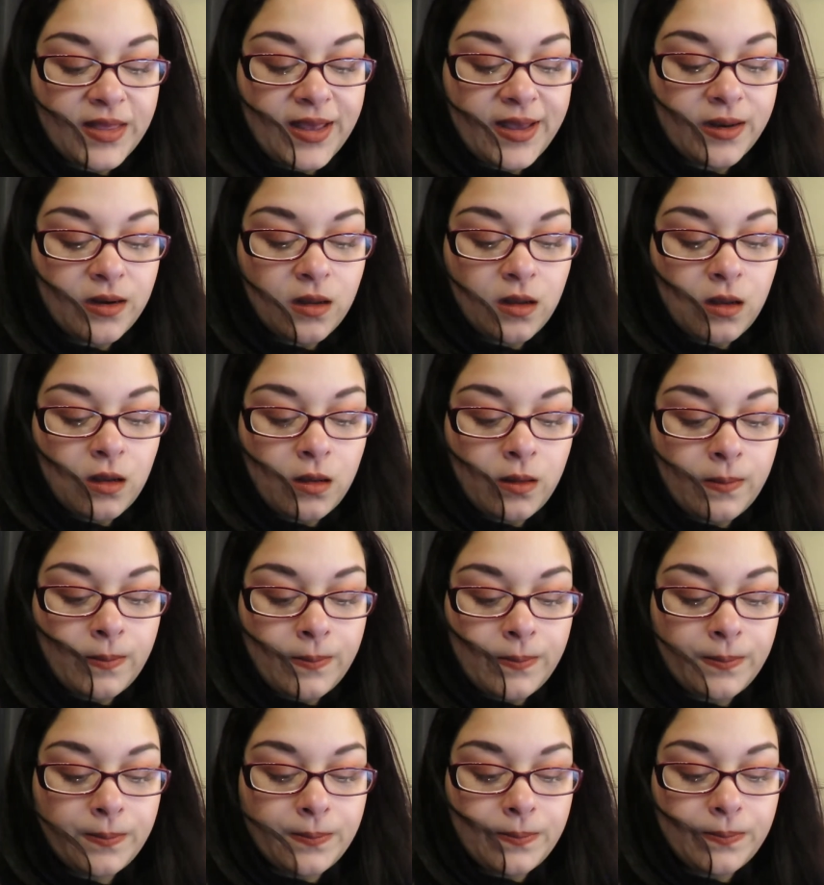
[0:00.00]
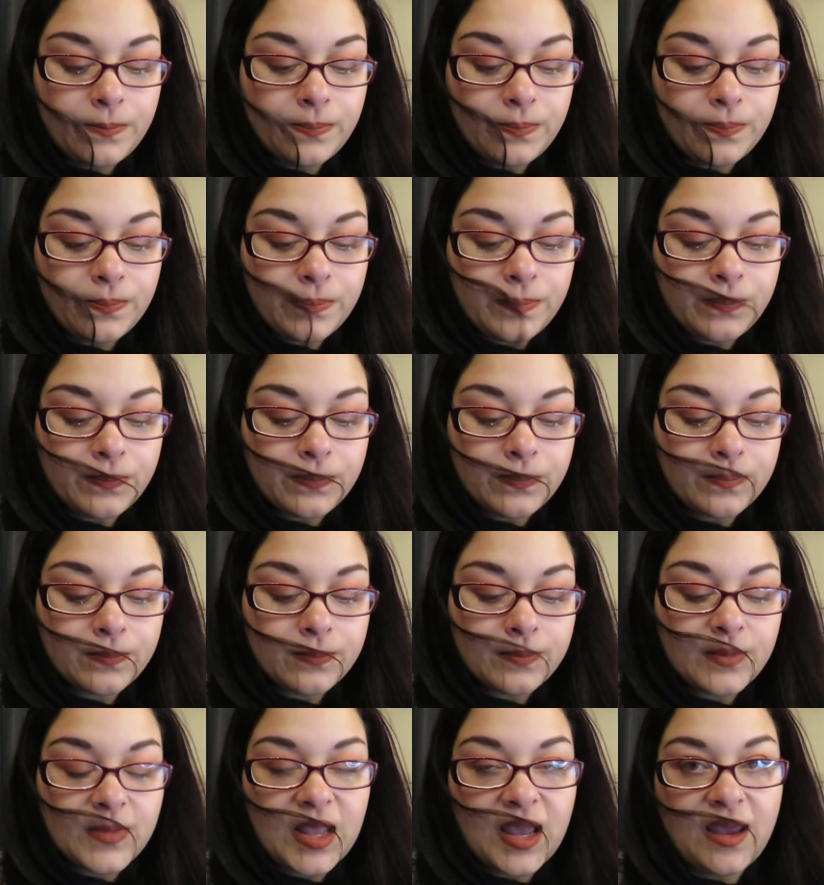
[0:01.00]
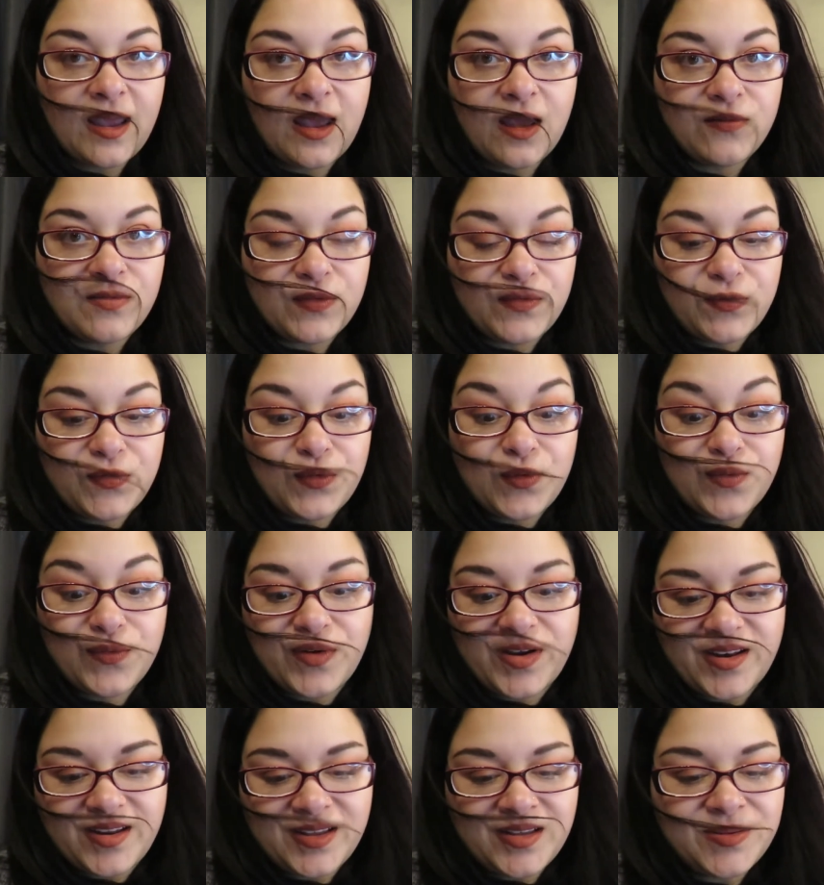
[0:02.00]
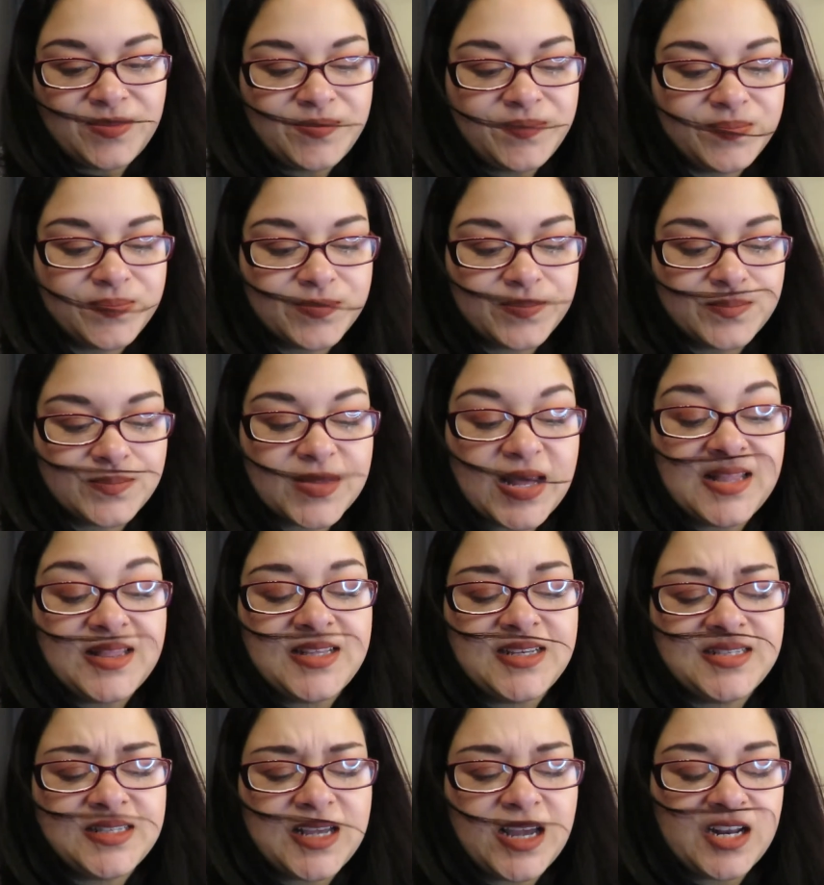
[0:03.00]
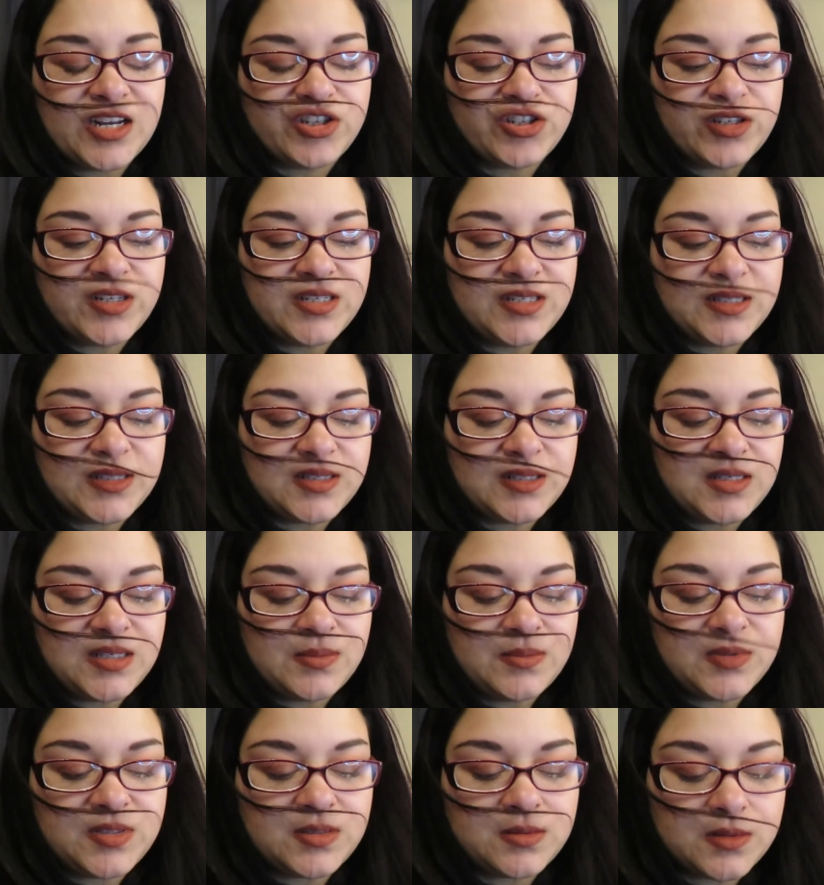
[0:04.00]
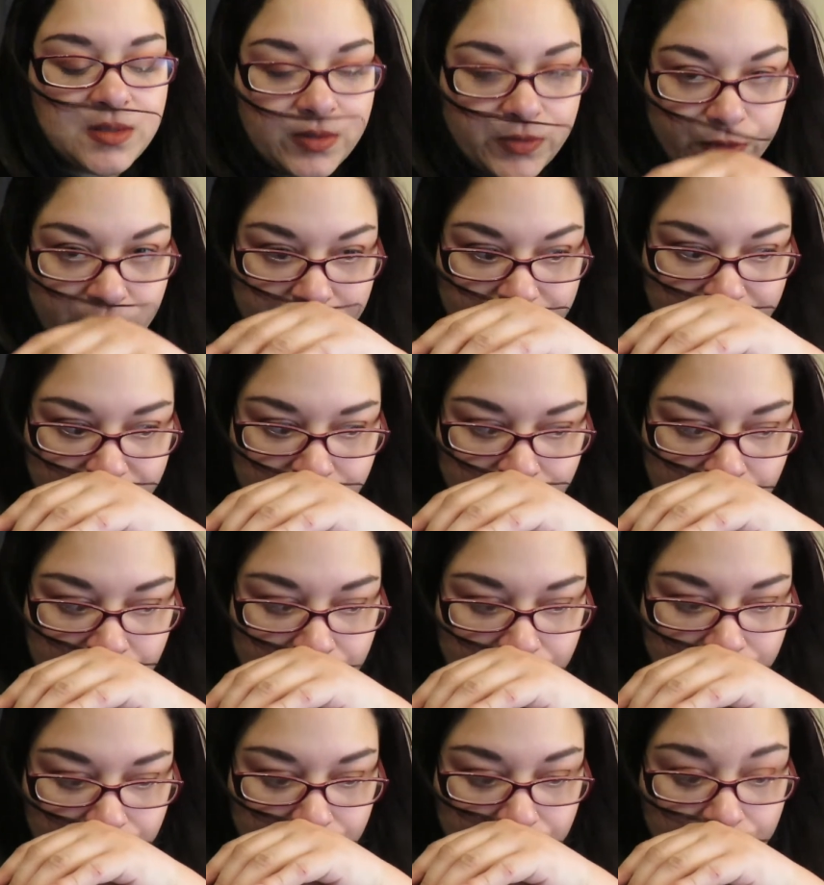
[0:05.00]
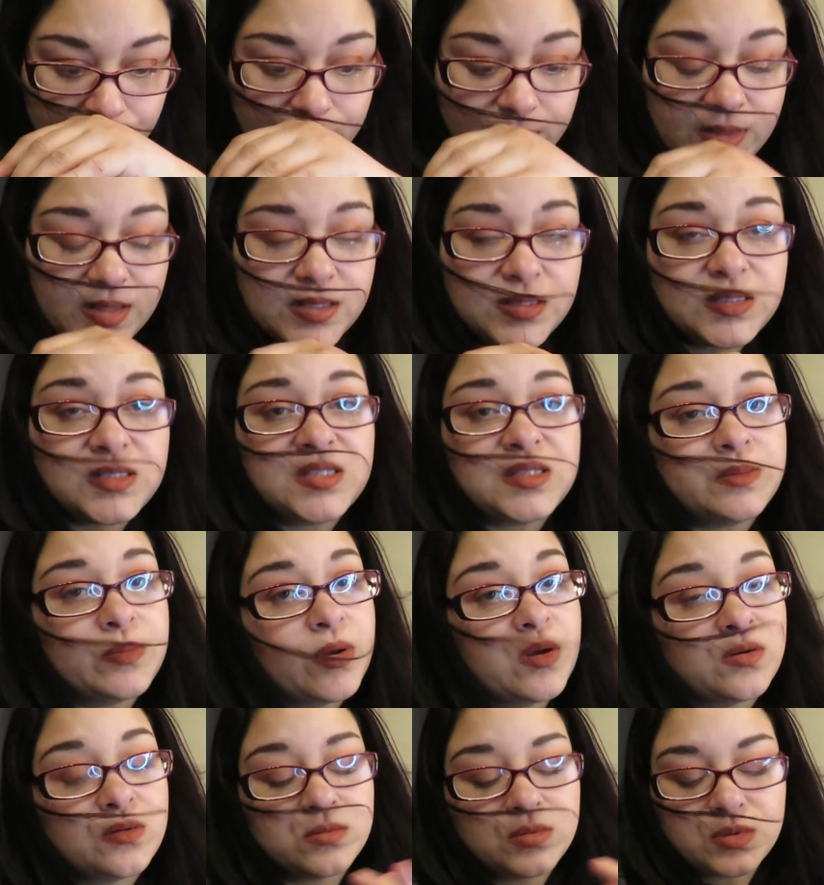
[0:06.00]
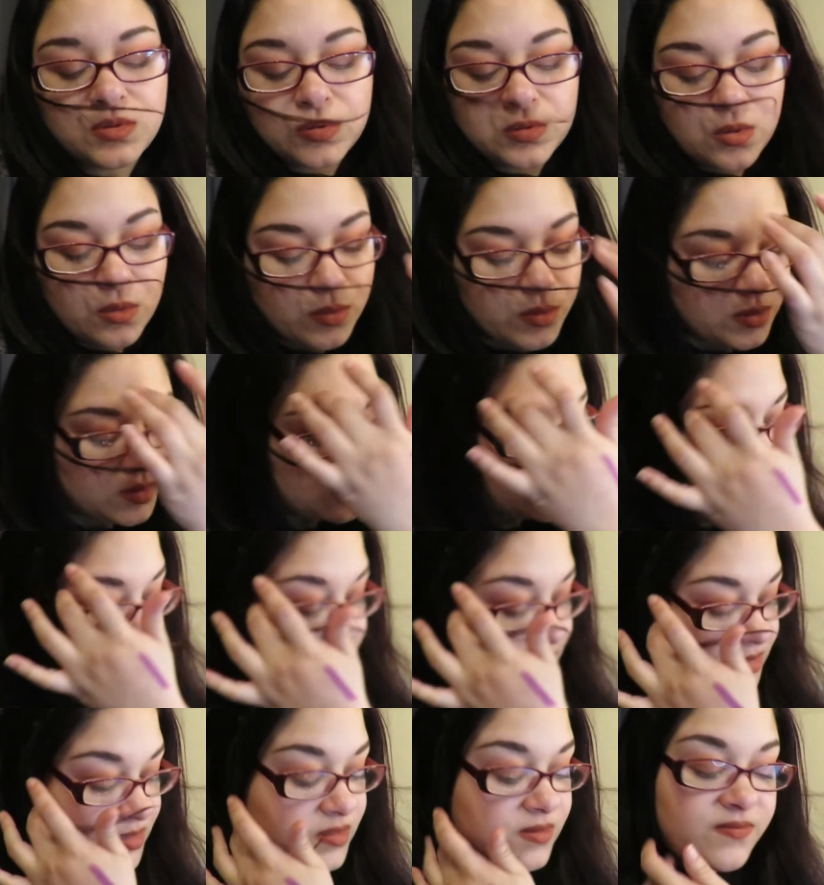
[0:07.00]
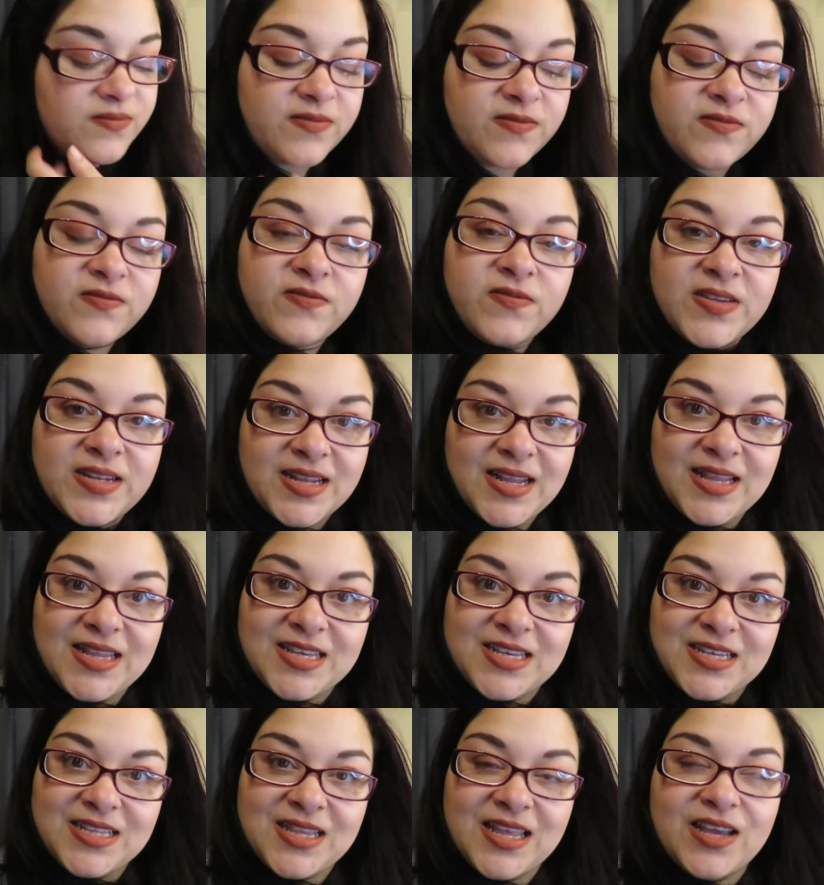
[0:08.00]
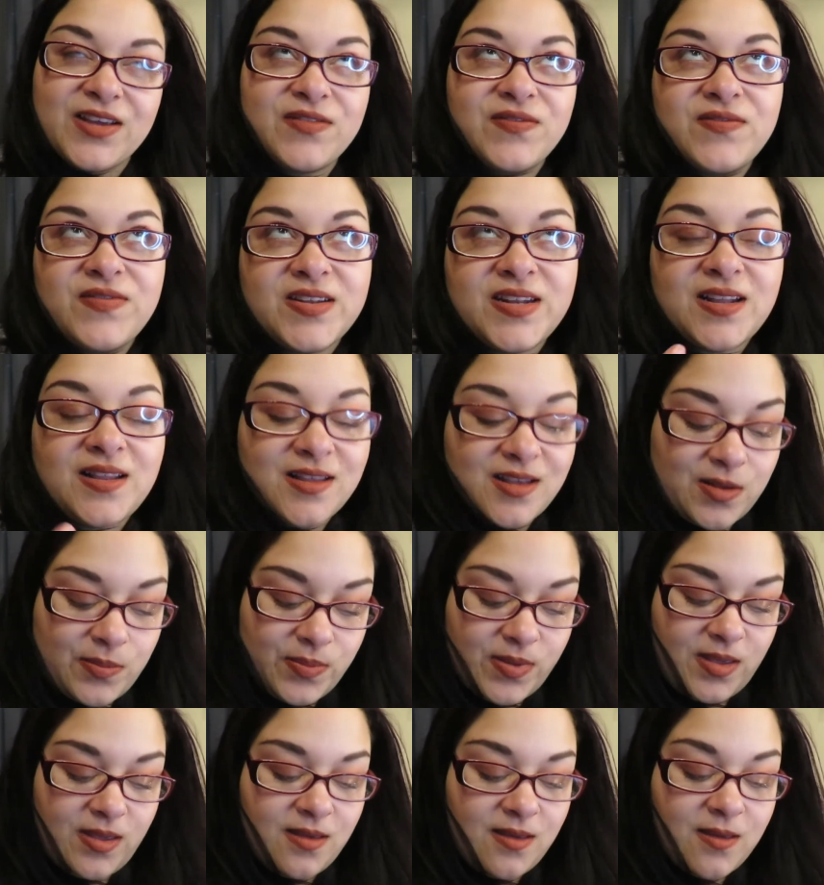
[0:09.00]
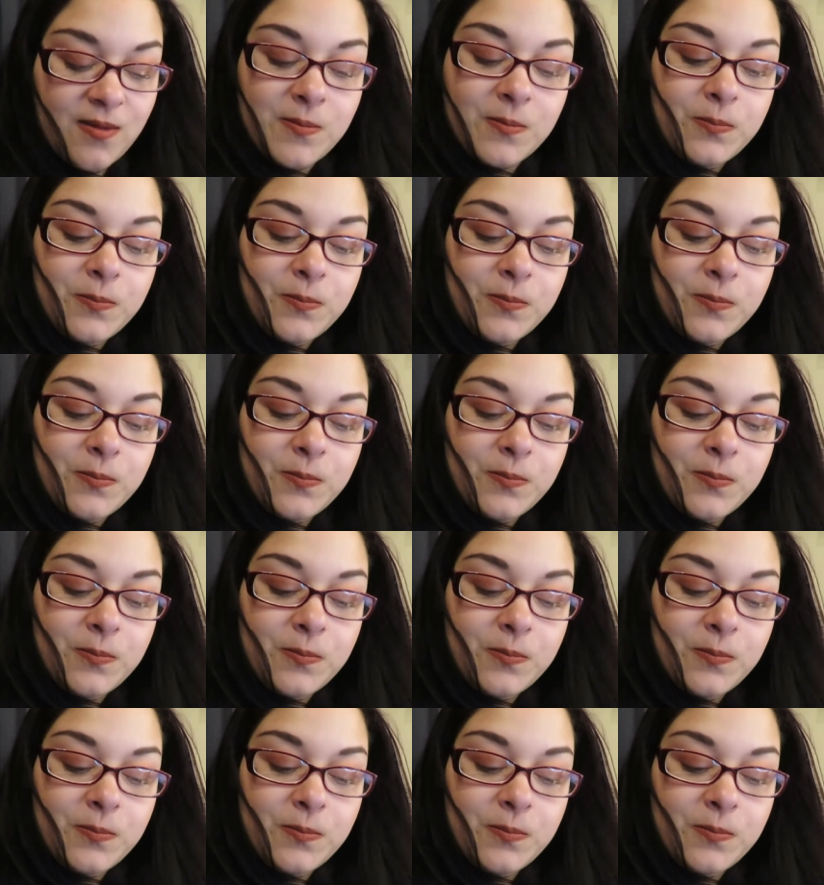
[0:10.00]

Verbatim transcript: that um, I have a few already. And these actually seems creamier and smells so good. It smells vanilla, like vanilla cupcake.